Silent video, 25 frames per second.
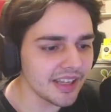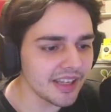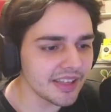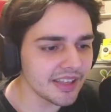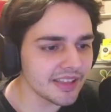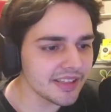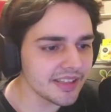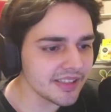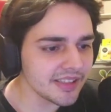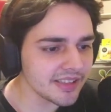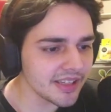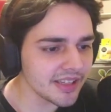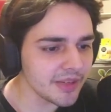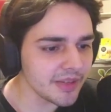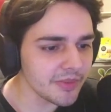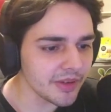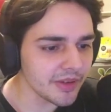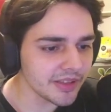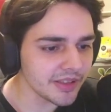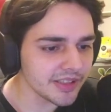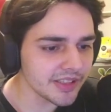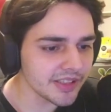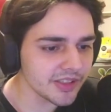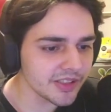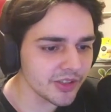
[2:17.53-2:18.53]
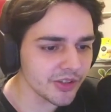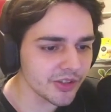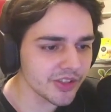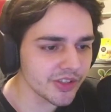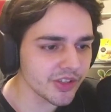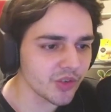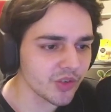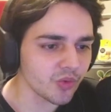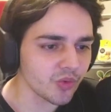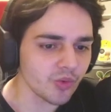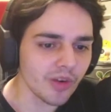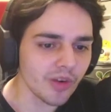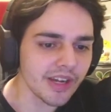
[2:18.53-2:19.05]
This looks
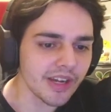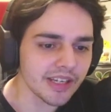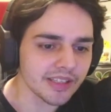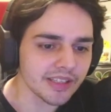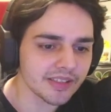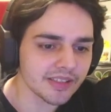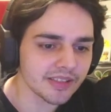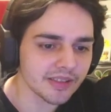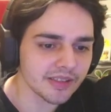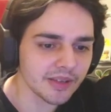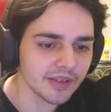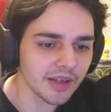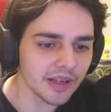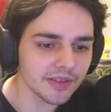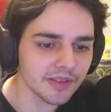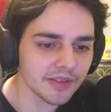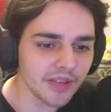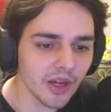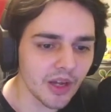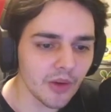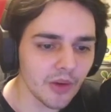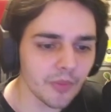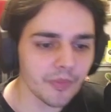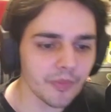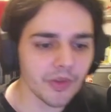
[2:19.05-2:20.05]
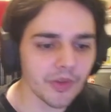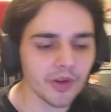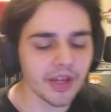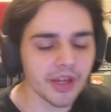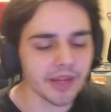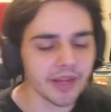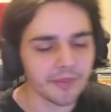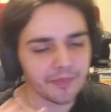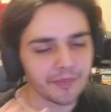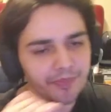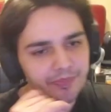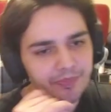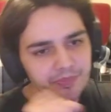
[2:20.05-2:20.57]
great. Now, okay.